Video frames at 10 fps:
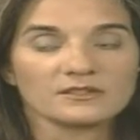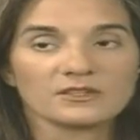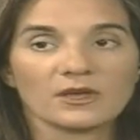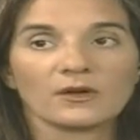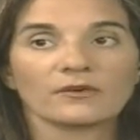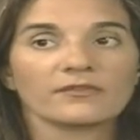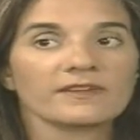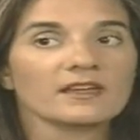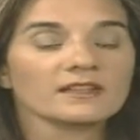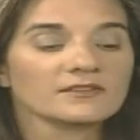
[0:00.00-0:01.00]
So,
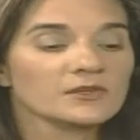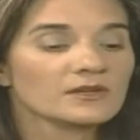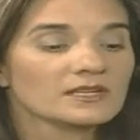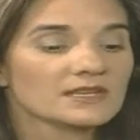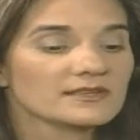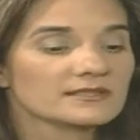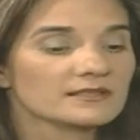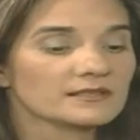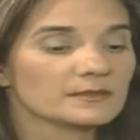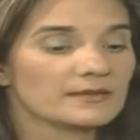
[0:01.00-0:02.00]
Phil, if you could give us a
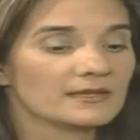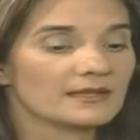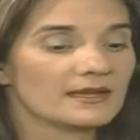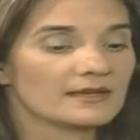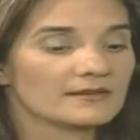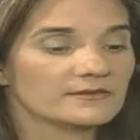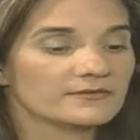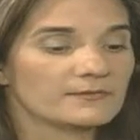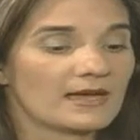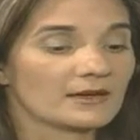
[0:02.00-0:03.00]
little bit of
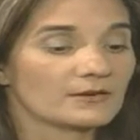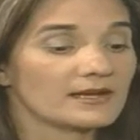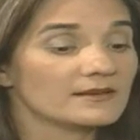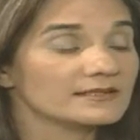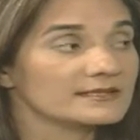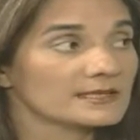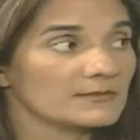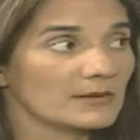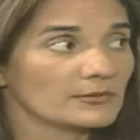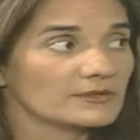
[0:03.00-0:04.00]
background and
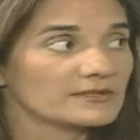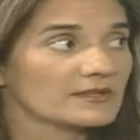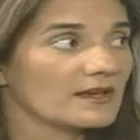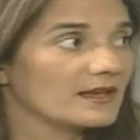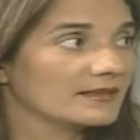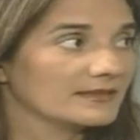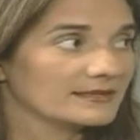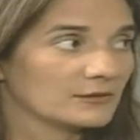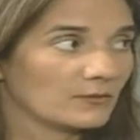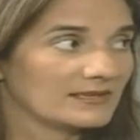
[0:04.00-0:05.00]
some numbers on
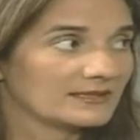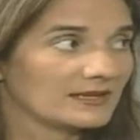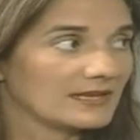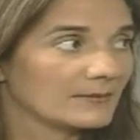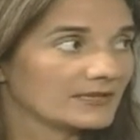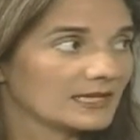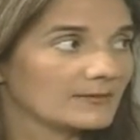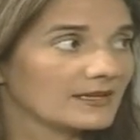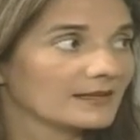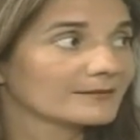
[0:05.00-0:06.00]
this obesity
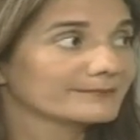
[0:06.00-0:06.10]
epidemic.